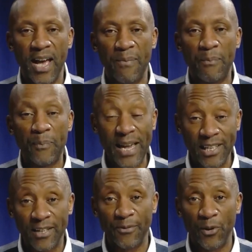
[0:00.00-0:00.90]
And
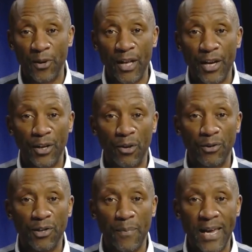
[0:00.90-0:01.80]
best of all, you'll
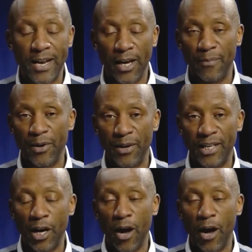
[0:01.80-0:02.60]
also be in a community